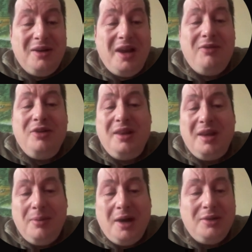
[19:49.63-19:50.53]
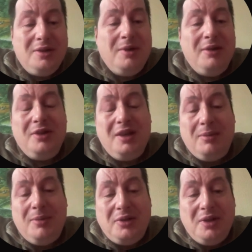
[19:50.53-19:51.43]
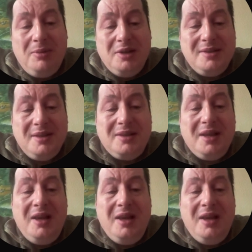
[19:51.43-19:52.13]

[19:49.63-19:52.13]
everything about them, everything about their business?